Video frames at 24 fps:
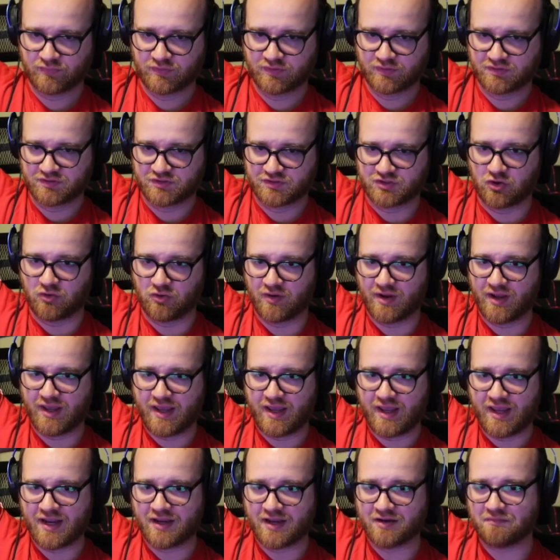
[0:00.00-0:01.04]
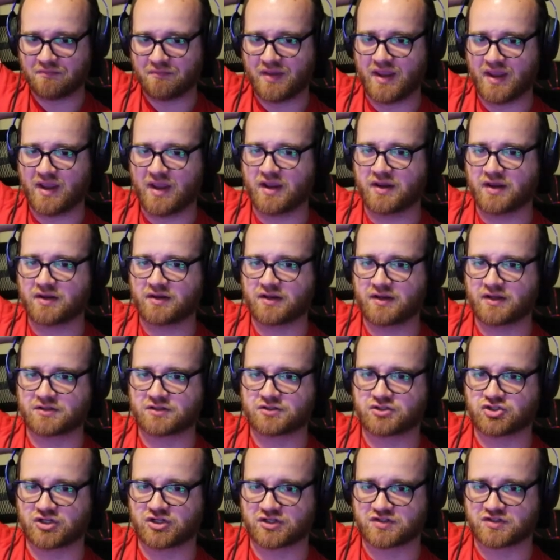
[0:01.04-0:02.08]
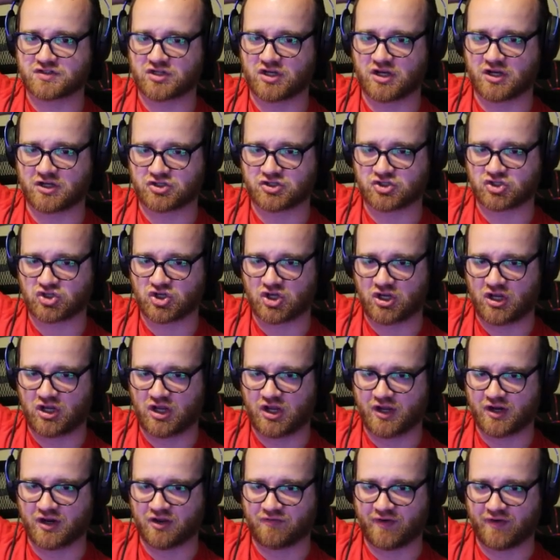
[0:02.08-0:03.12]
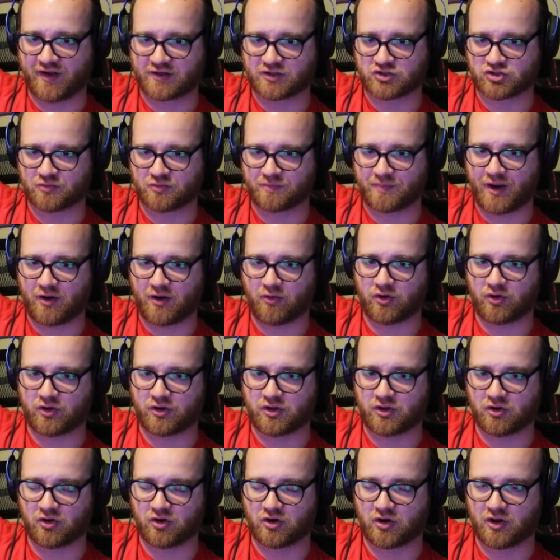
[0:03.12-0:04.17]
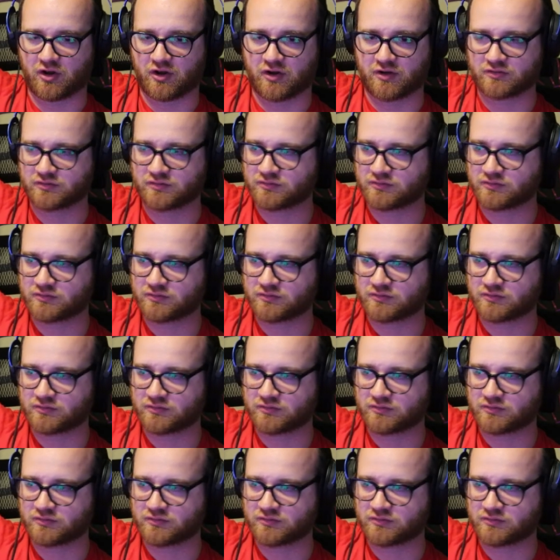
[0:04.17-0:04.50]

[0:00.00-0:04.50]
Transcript: So Ant-Man is just a ton of extra power here, huh?